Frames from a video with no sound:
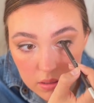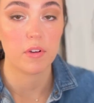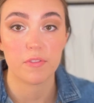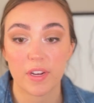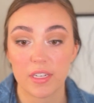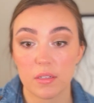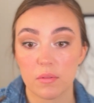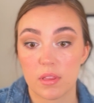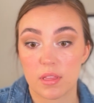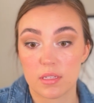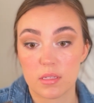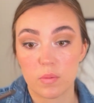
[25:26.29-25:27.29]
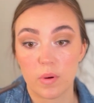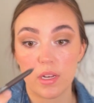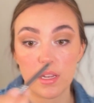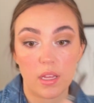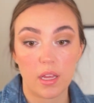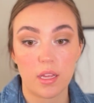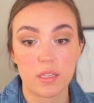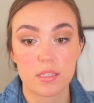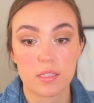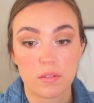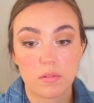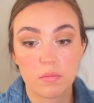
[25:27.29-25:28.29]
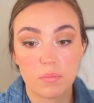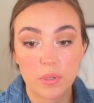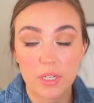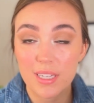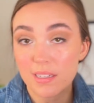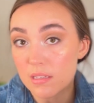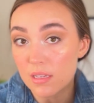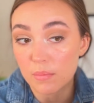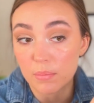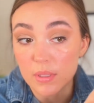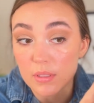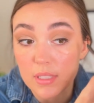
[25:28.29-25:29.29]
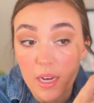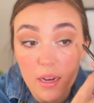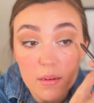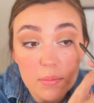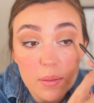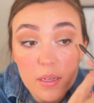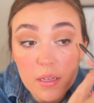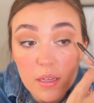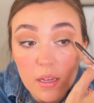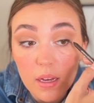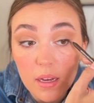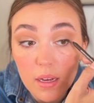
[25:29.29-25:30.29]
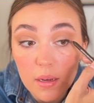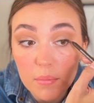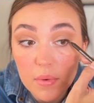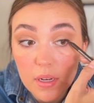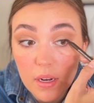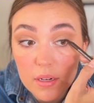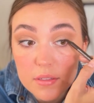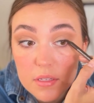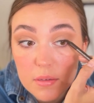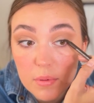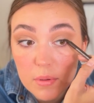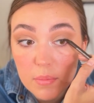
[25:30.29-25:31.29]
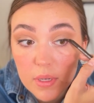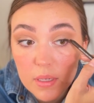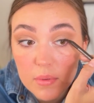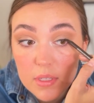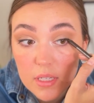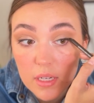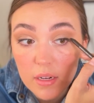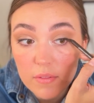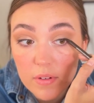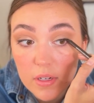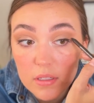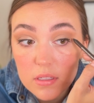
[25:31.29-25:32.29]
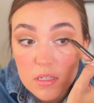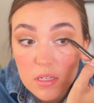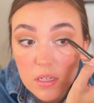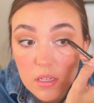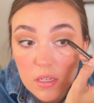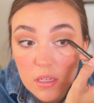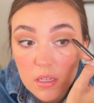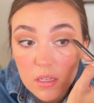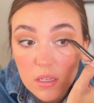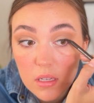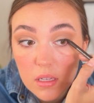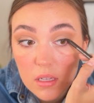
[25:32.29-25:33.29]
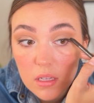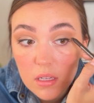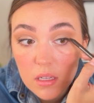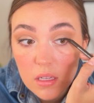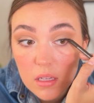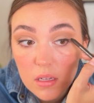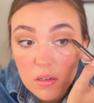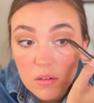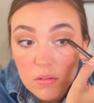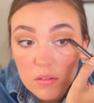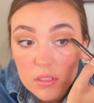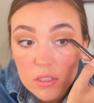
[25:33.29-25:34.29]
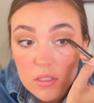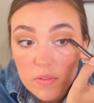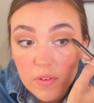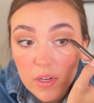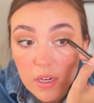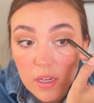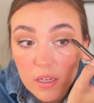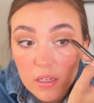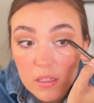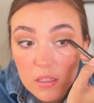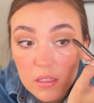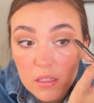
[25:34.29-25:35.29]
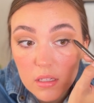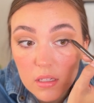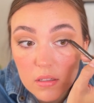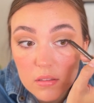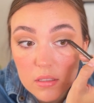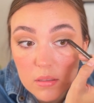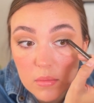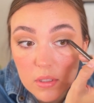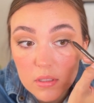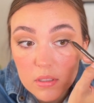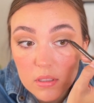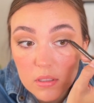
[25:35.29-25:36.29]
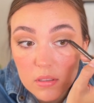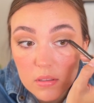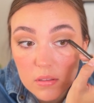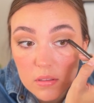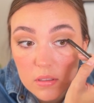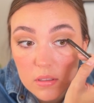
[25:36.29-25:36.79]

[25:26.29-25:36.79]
Finding with this one, it's pretty easy to build up, not super pigmented at first, which is fine, you know, similar to